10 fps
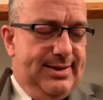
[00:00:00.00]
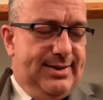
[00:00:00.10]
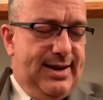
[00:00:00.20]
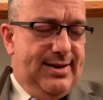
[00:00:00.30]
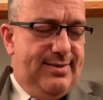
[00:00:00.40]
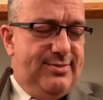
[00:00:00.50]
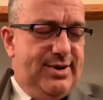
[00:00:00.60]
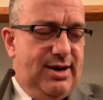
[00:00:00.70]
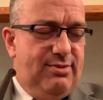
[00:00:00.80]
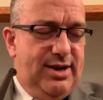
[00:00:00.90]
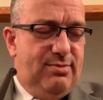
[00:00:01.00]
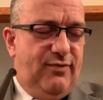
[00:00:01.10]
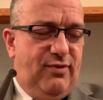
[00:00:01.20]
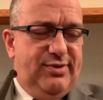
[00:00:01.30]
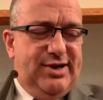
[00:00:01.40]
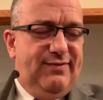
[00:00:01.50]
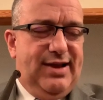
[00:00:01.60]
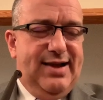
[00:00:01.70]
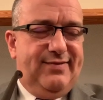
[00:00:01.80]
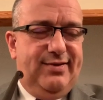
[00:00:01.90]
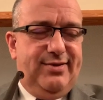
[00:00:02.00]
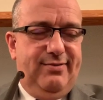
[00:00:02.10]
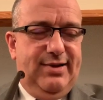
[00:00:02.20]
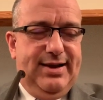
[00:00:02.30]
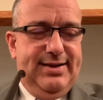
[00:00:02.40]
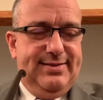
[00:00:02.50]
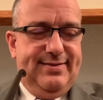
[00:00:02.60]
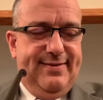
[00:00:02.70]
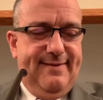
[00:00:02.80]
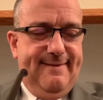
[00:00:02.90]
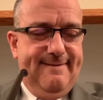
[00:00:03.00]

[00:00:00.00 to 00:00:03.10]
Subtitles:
that they come to know him before it's everlasting too late.